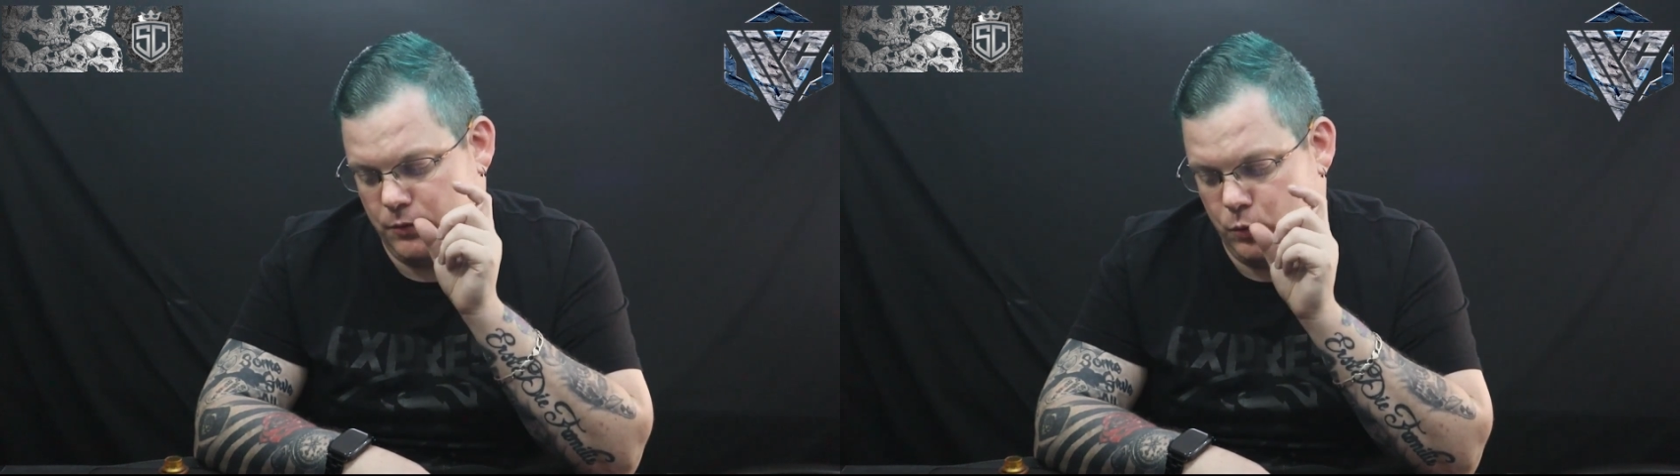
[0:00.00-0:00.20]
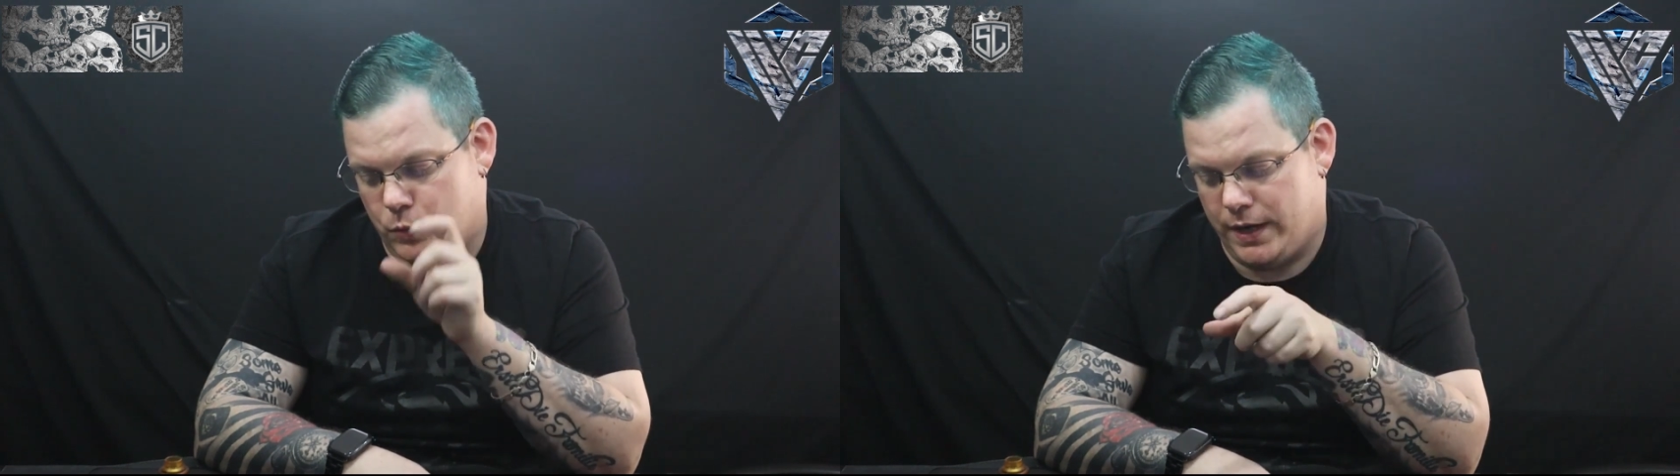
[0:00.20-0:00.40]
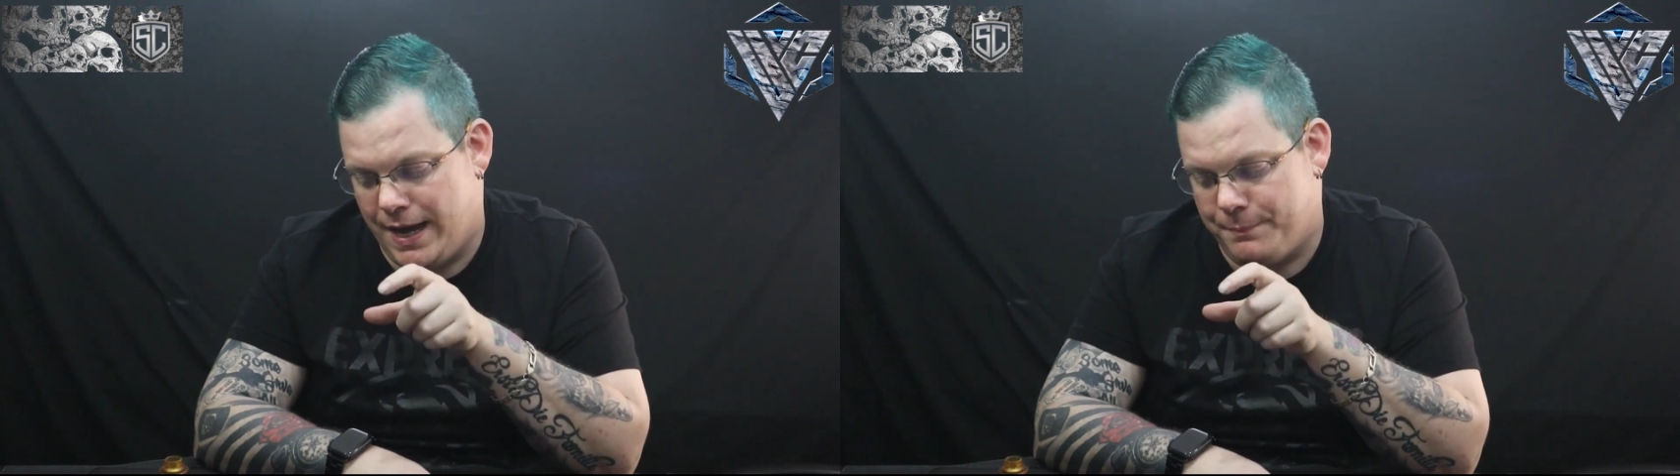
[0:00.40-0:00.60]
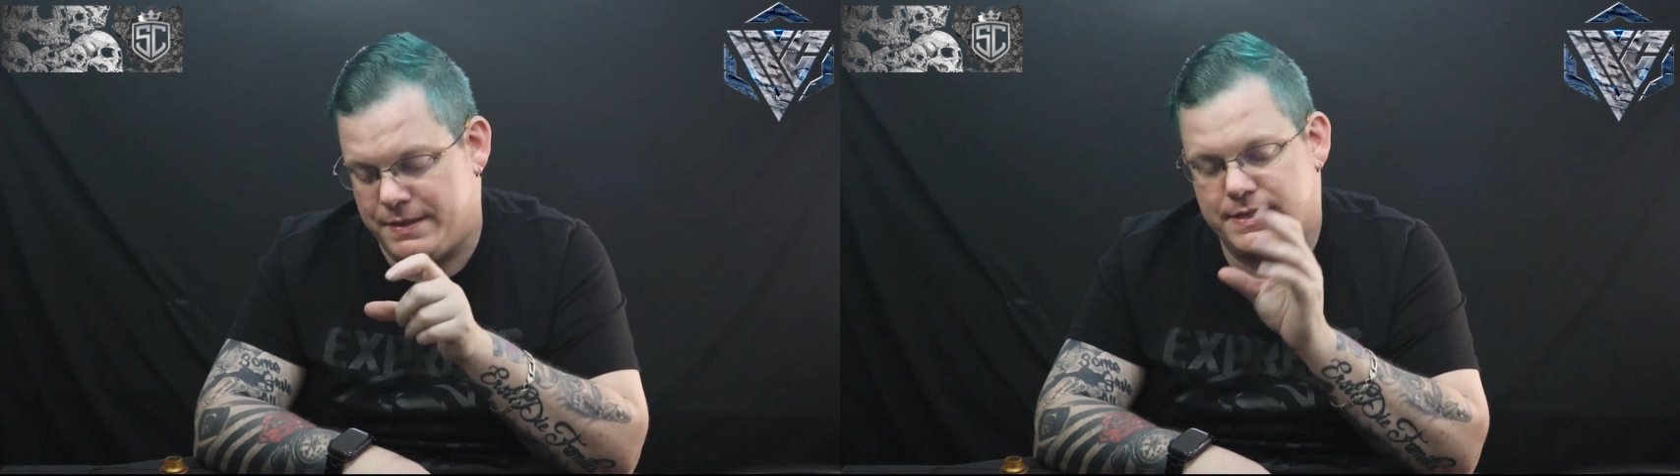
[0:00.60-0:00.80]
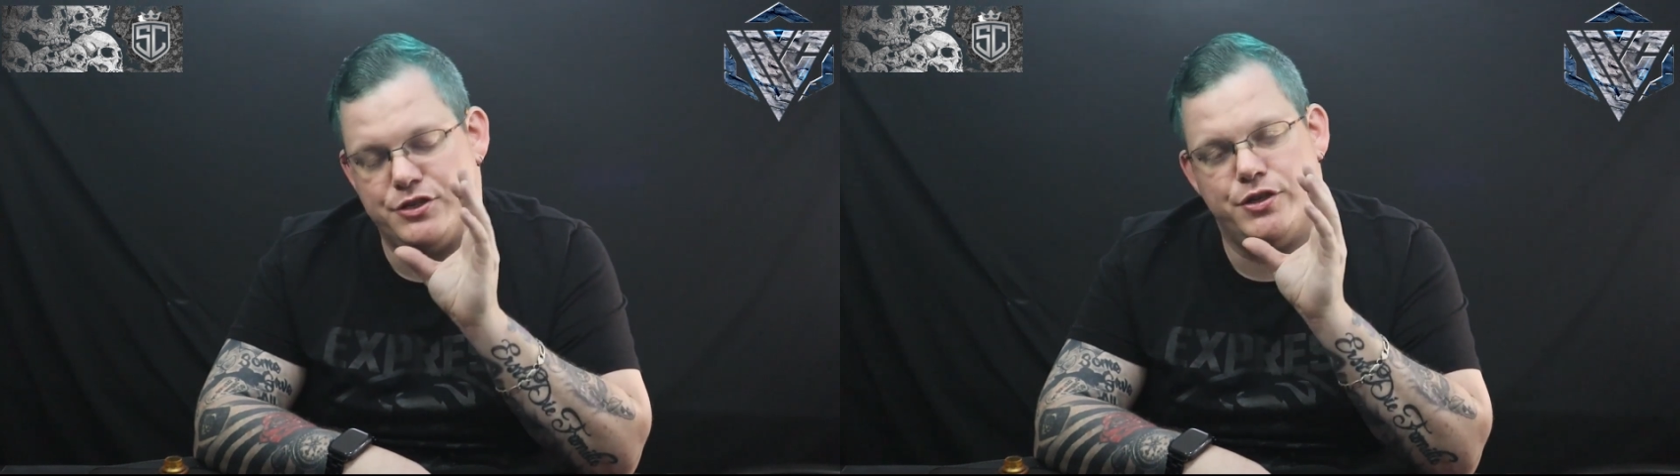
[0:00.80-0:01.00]
what
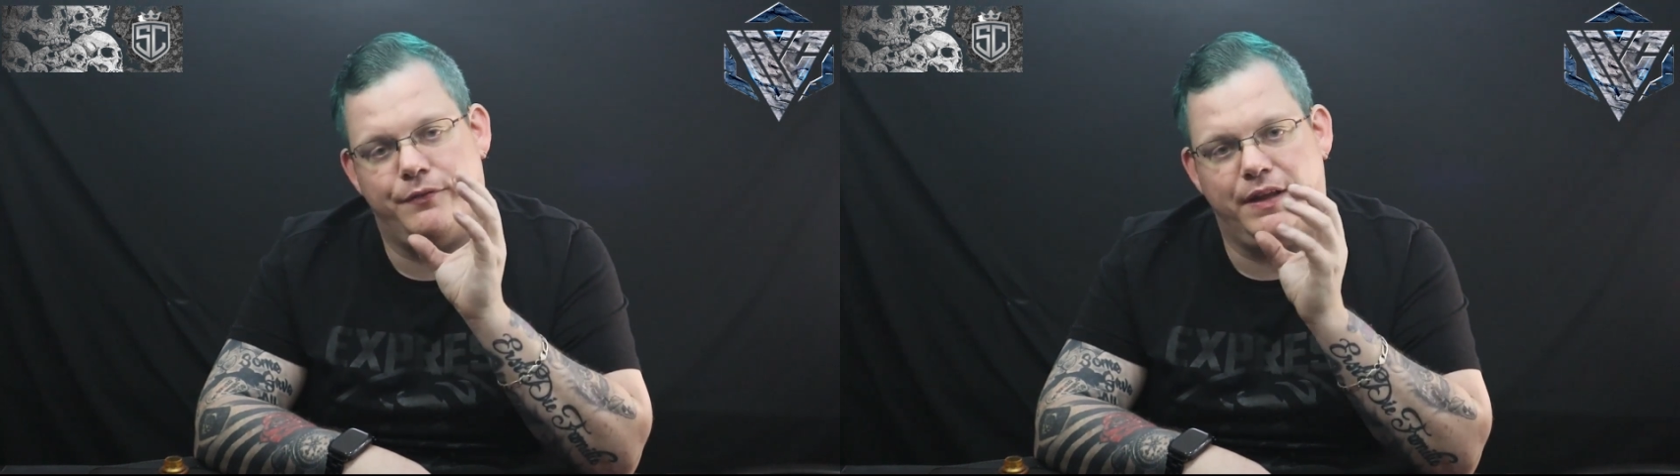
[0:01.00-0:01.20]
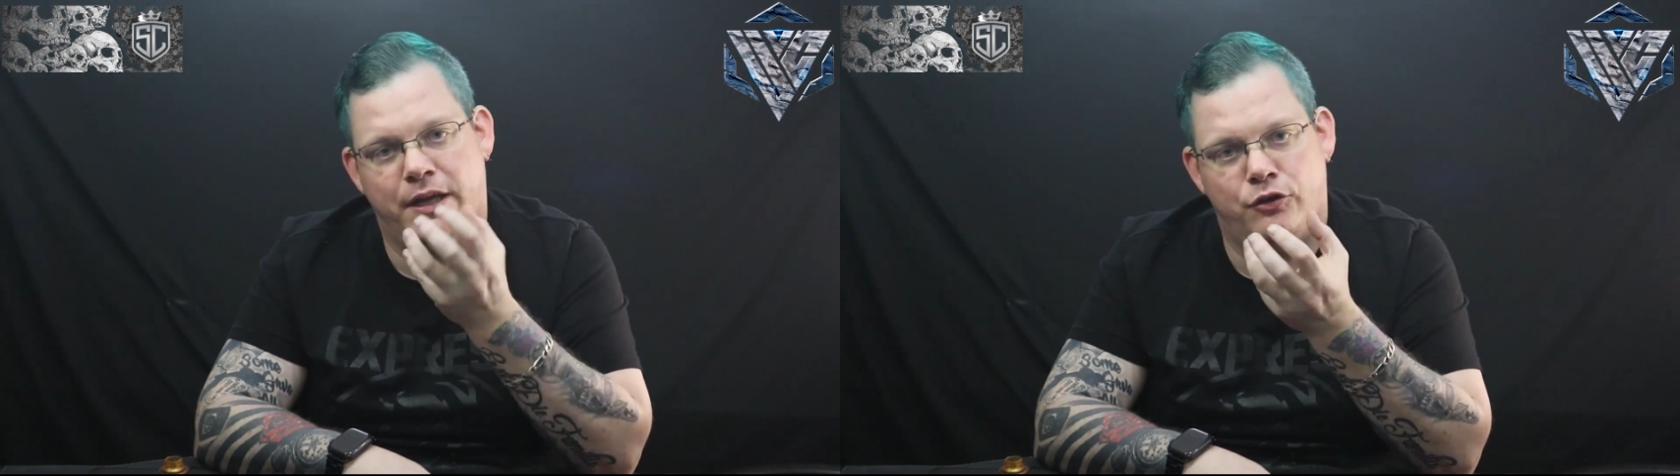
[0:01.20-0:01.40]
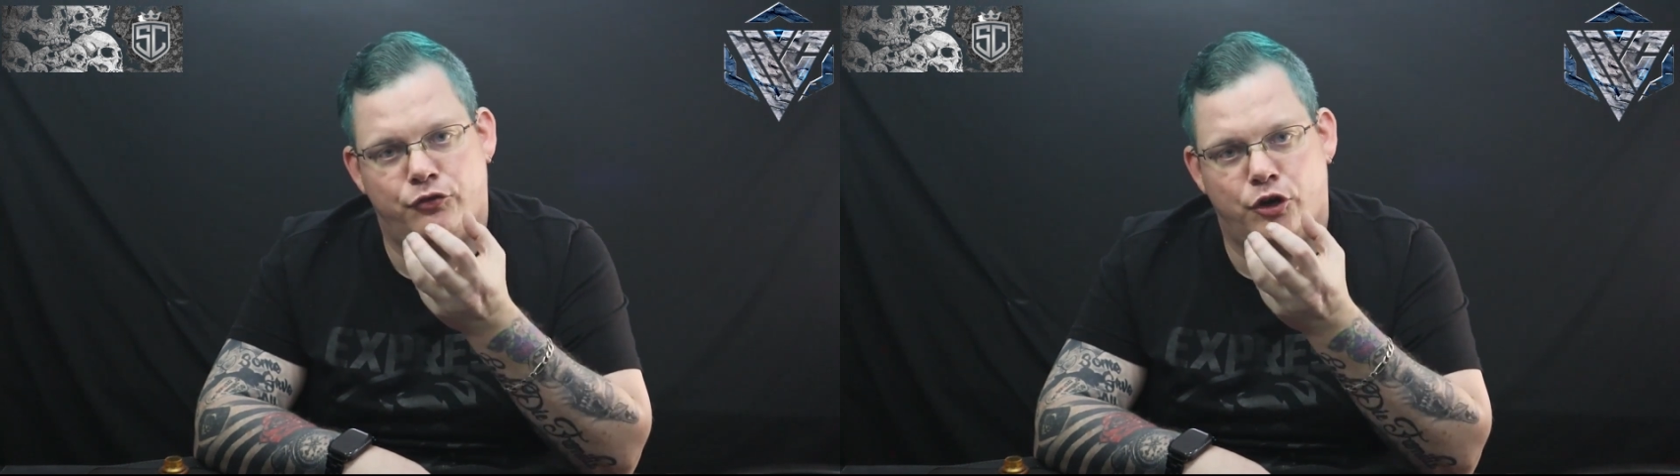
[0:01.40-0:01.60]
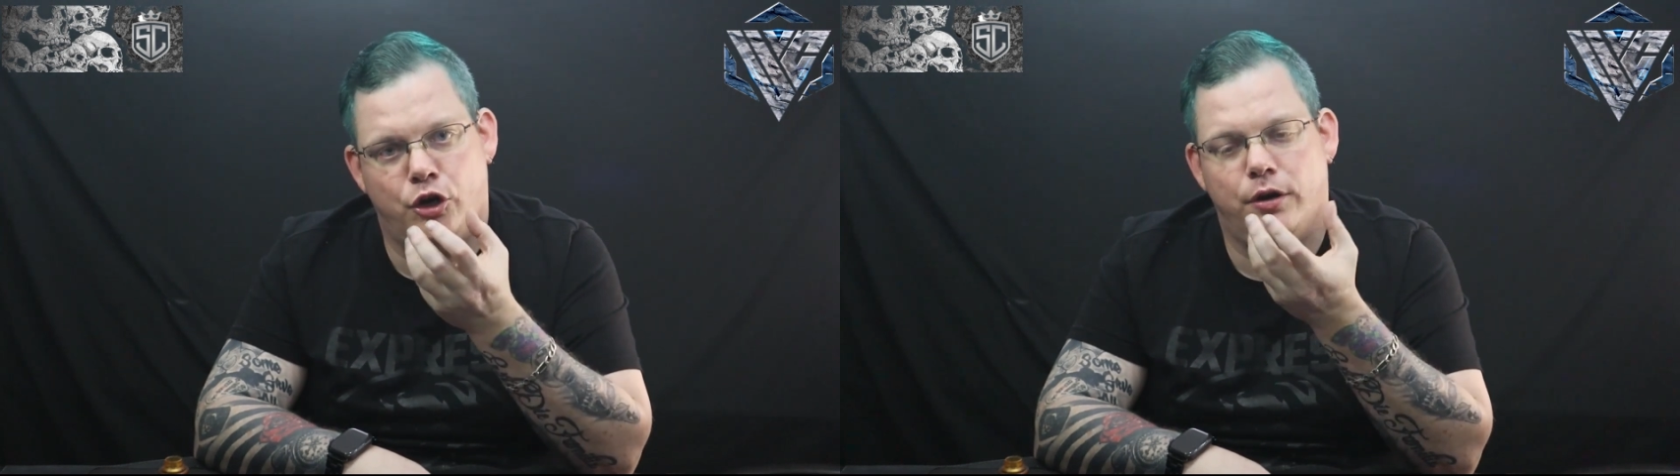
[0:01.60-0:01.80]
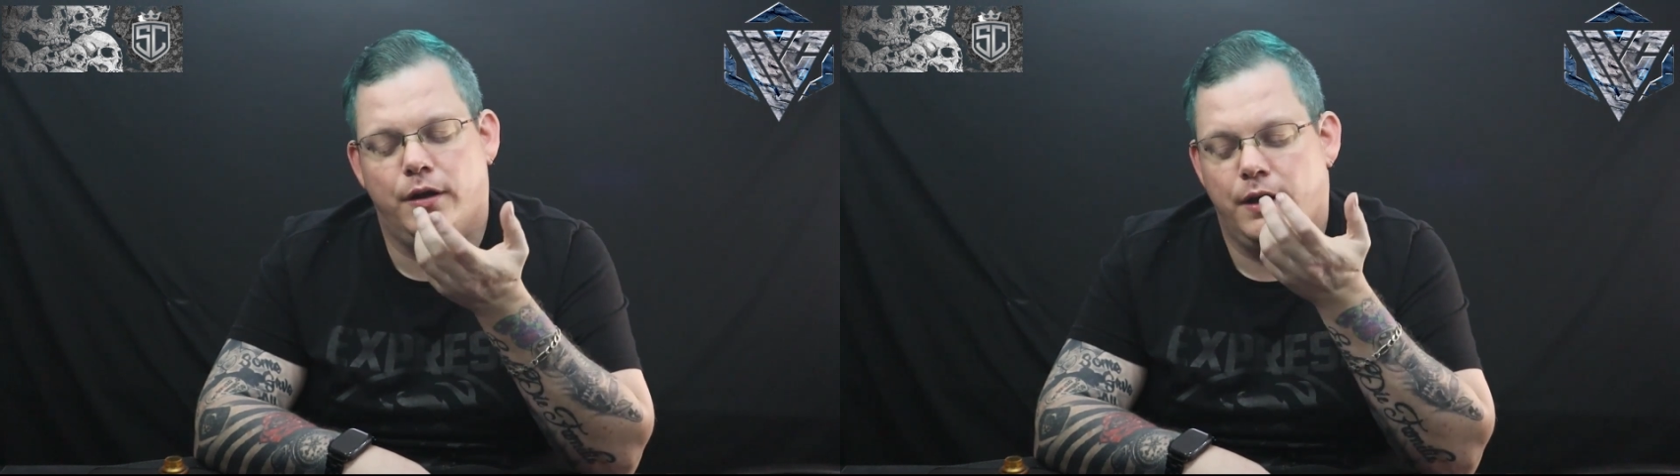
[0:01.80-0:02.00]
happens is you have the insert,